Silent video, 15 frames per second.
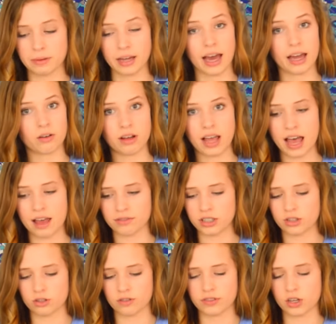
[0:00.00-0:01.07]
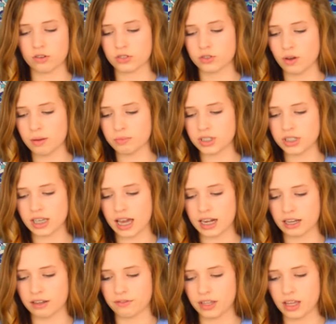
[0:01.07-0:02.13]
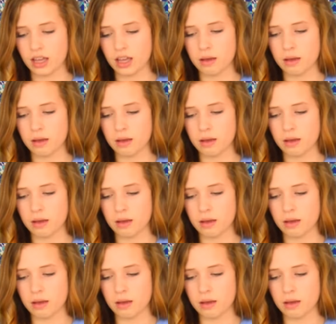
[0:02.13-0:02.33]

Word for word: but I don't have either of those, so I'm just kind of